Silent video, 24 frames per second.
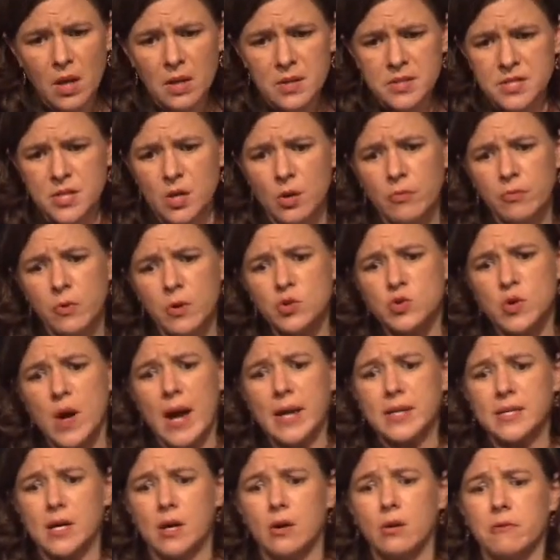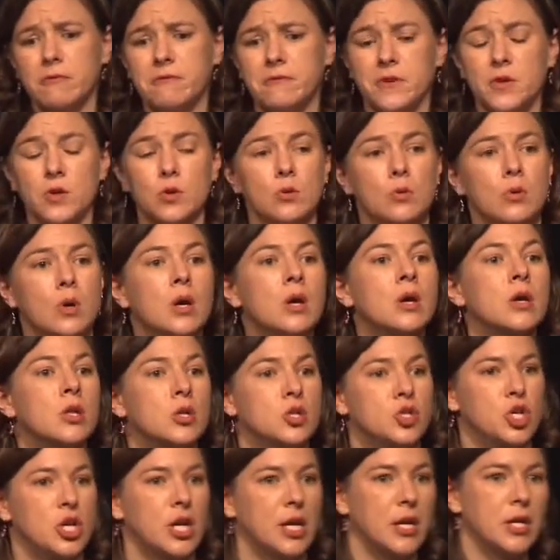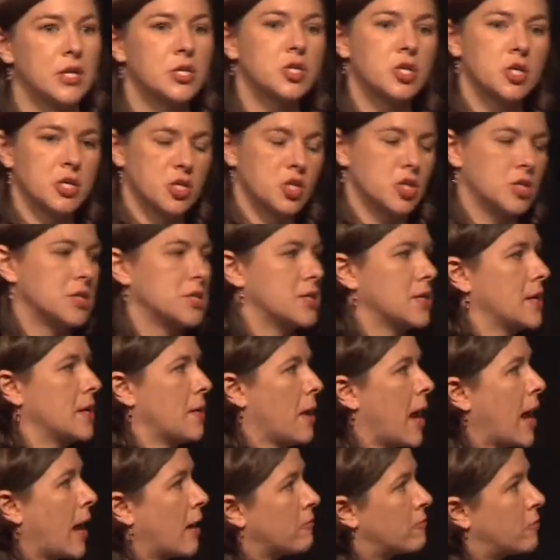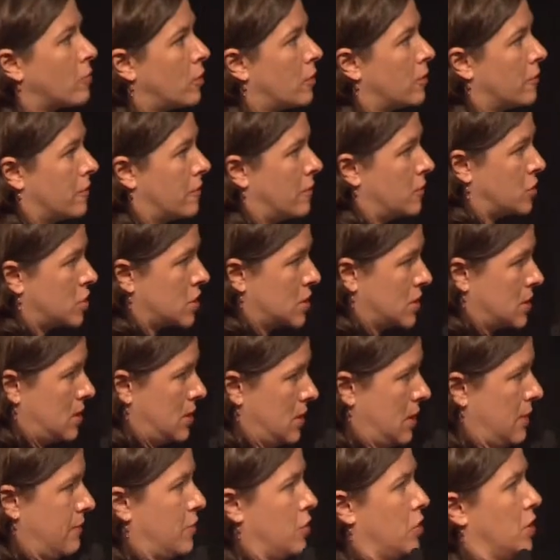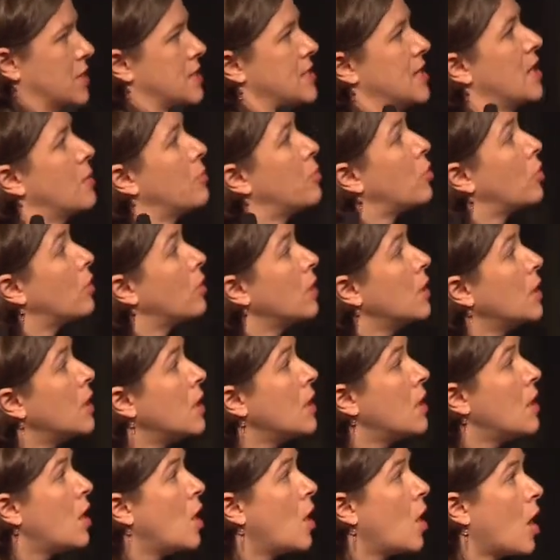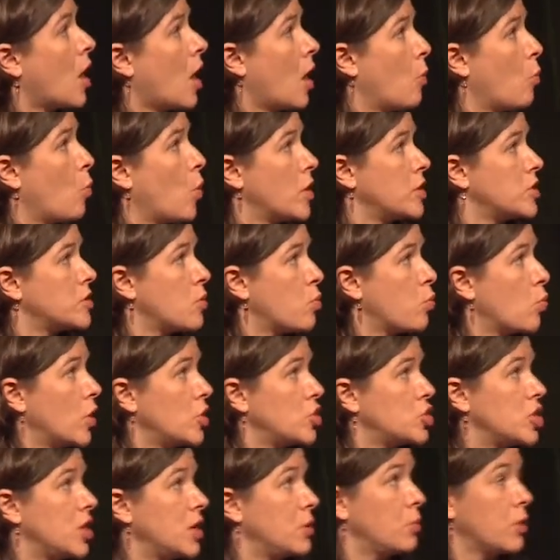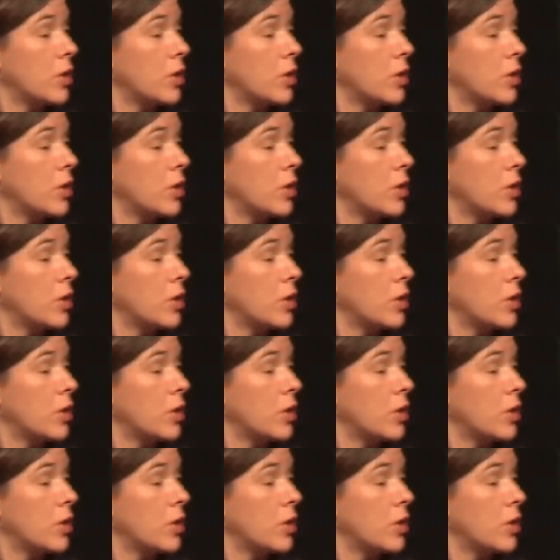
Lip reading: So if we track down a few genes, just a handful of, just to give you an example, one gene